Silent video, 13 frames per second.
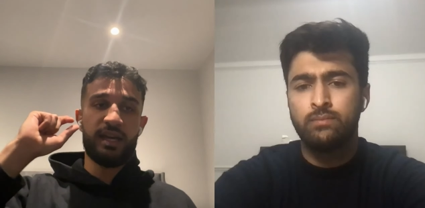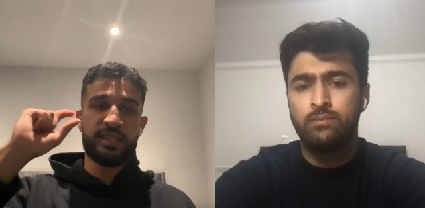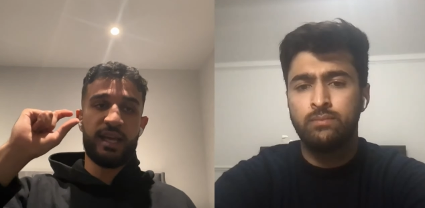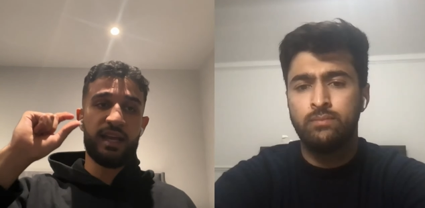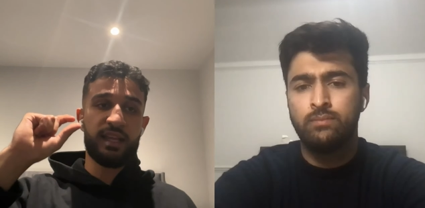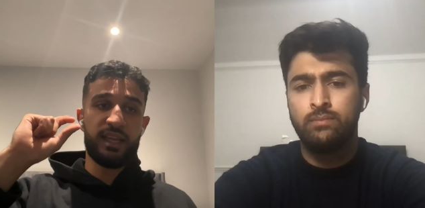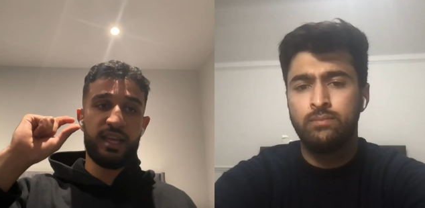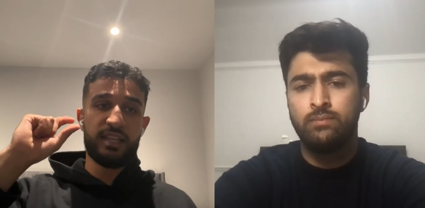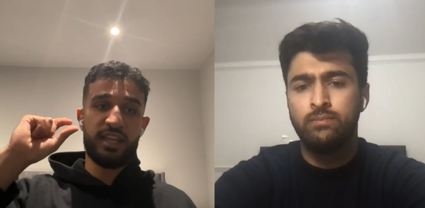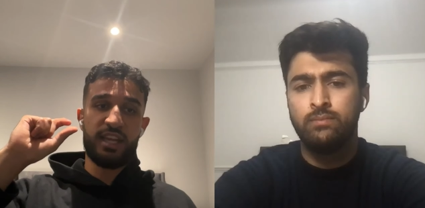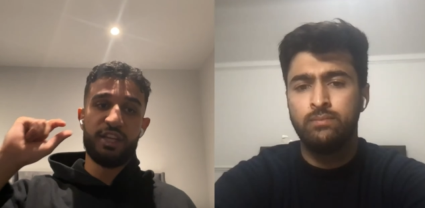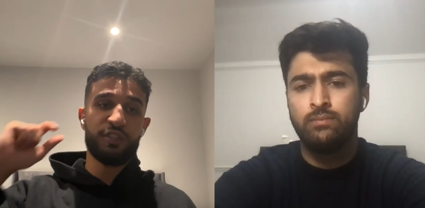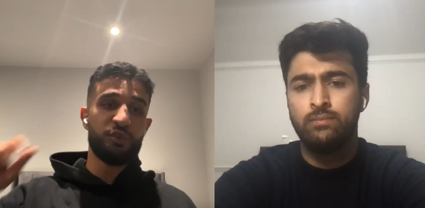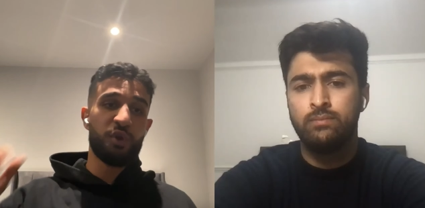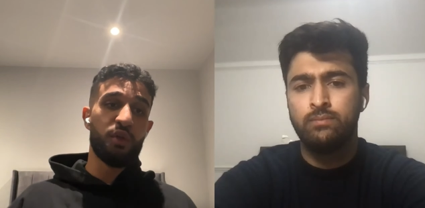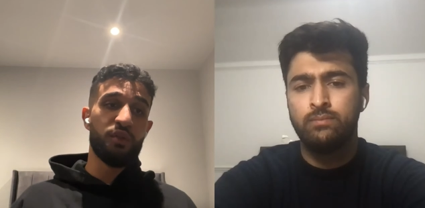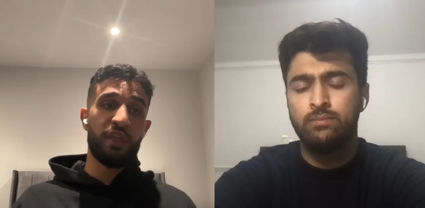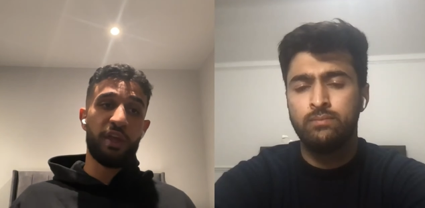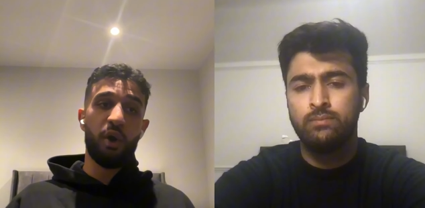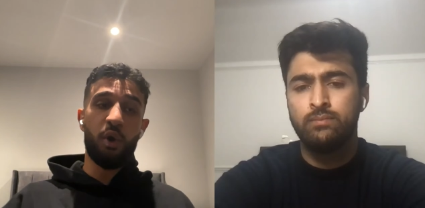Speaker 1: attack against Israel,
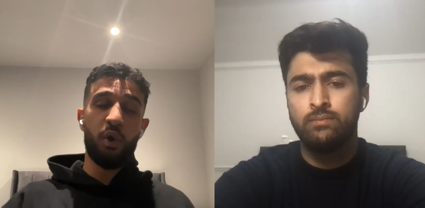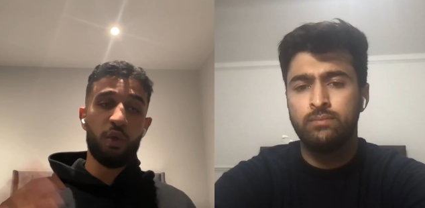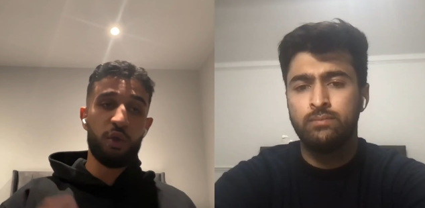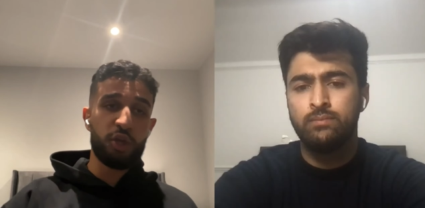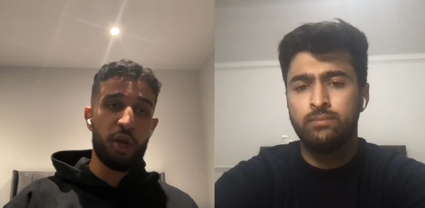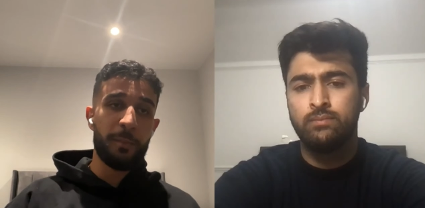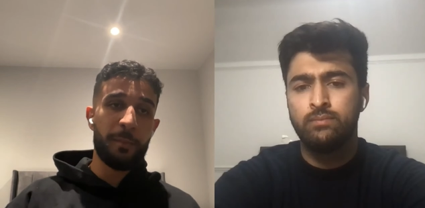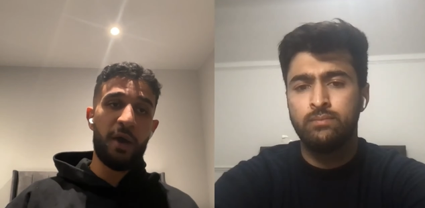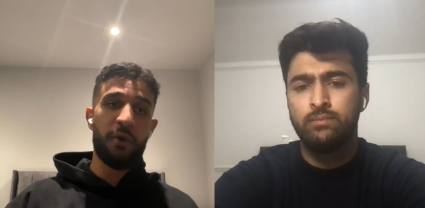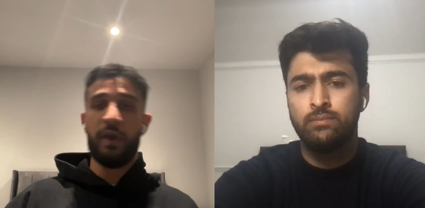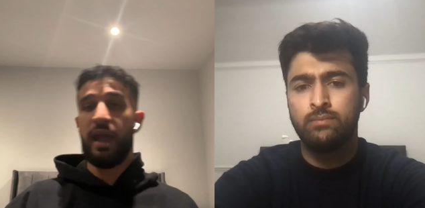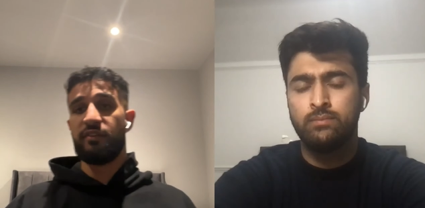they all come out.